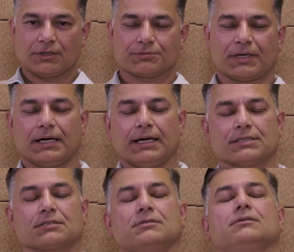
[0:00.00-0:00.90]
close my
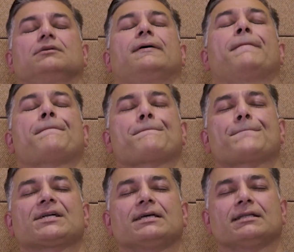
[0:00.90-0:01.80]
eyes,
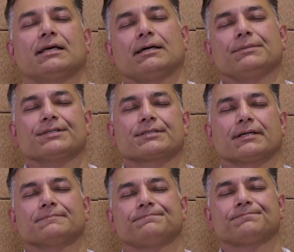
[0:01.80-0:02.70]
pretend like I'm
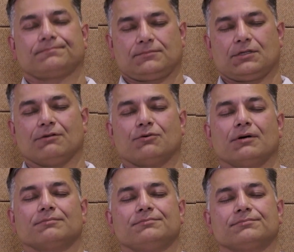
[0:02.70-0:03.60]
listening. Go for it.